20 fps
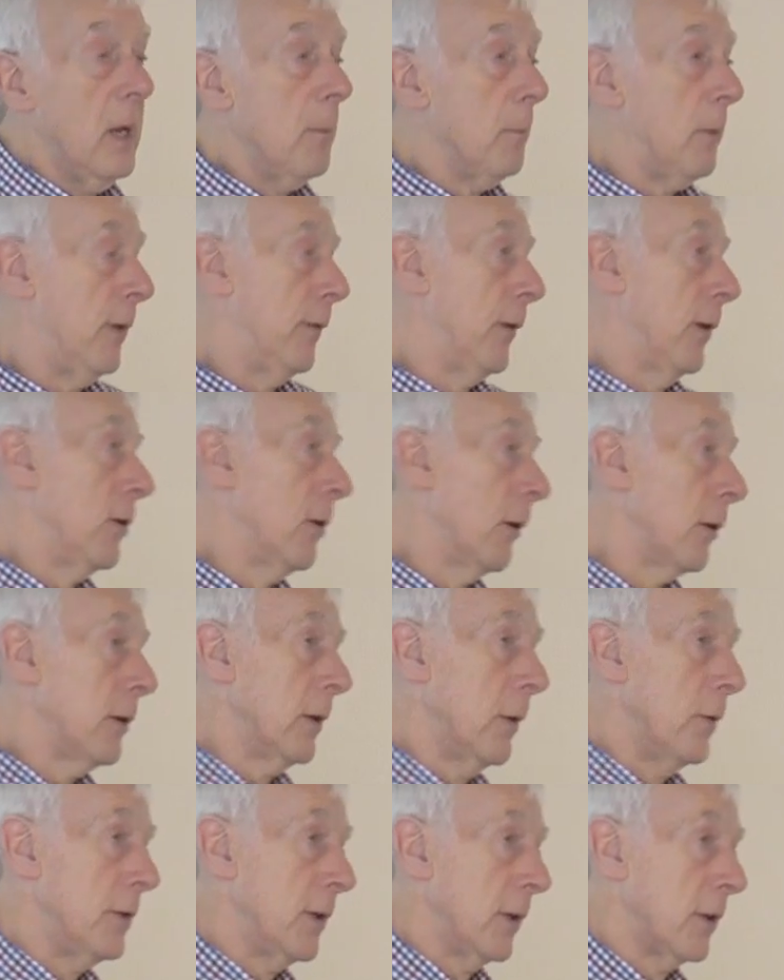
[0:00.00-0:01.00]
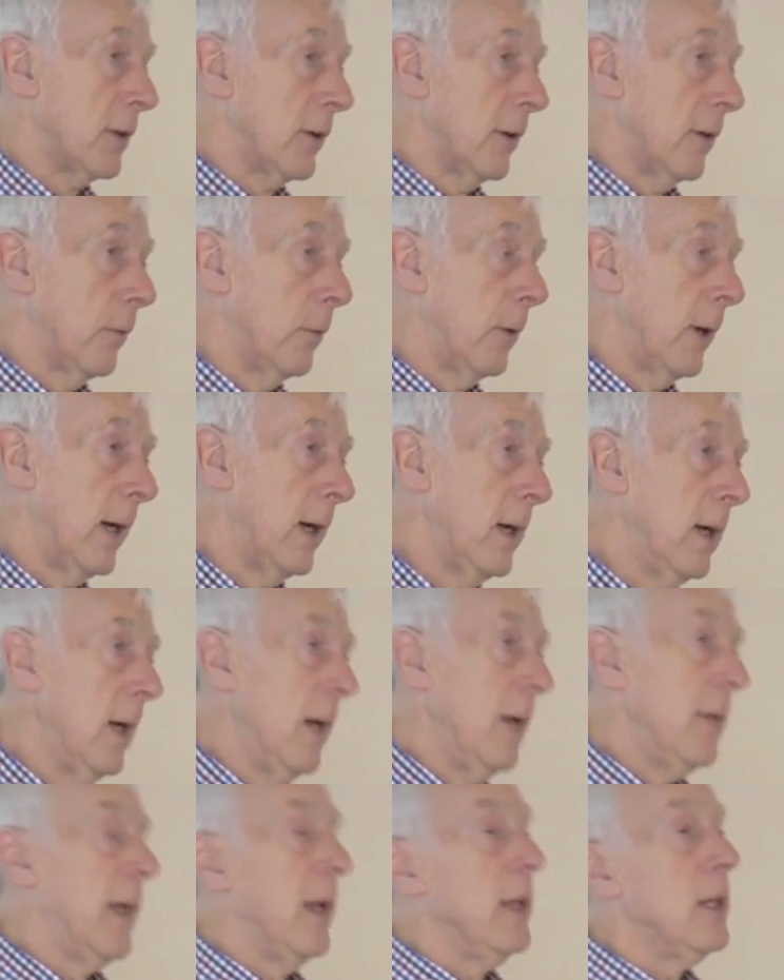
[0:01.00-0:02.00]
But if you're not using software,
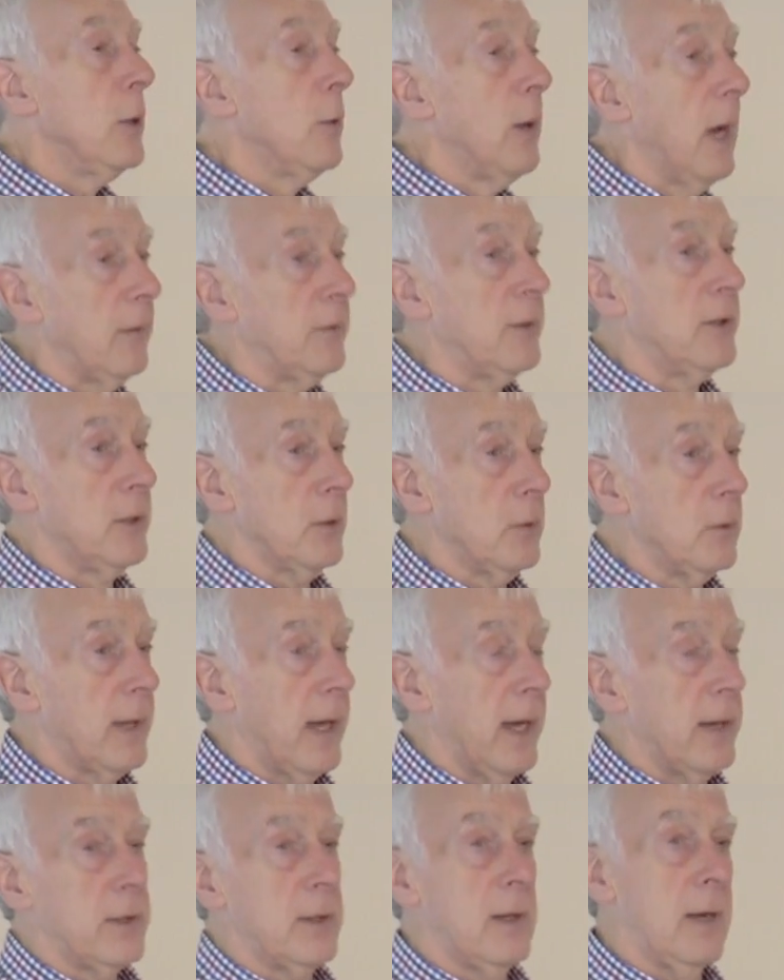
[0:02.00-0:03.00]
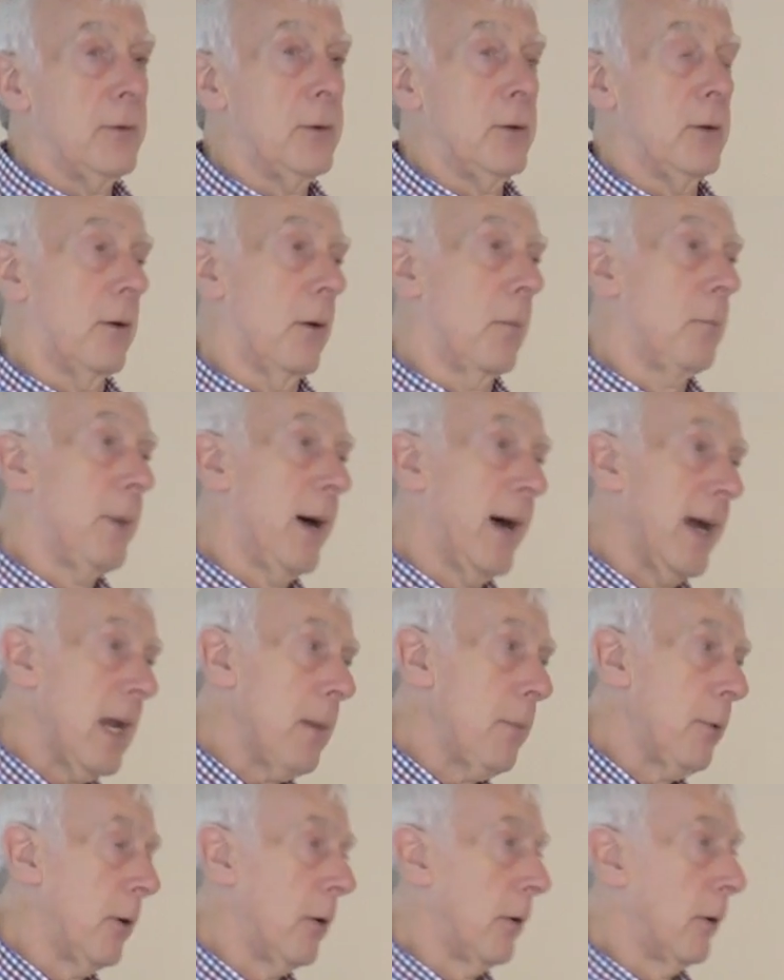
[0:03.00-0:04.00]
then you have to do that. And you have to do it on
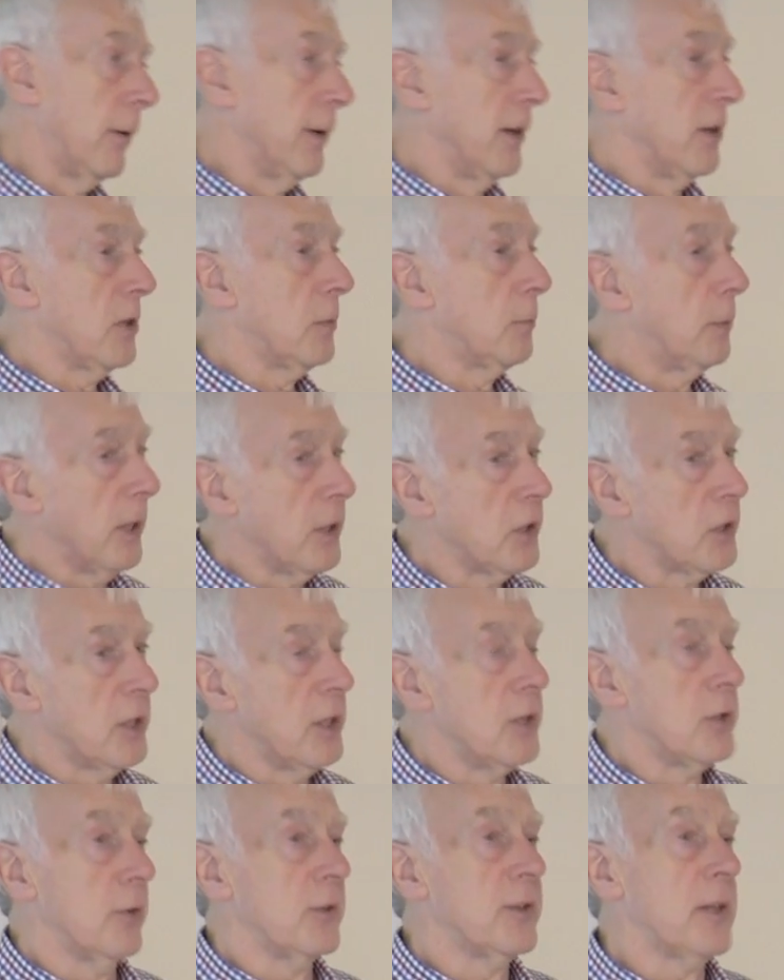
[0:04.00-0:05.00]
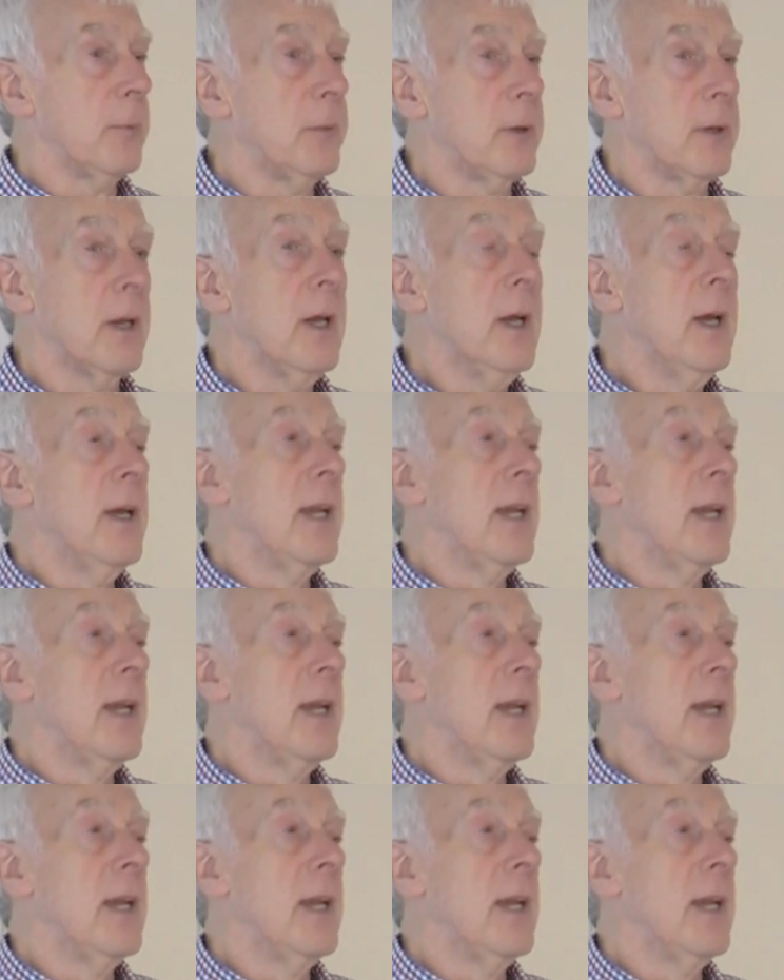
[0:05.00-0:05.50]
paper or in a spreadsheet or something.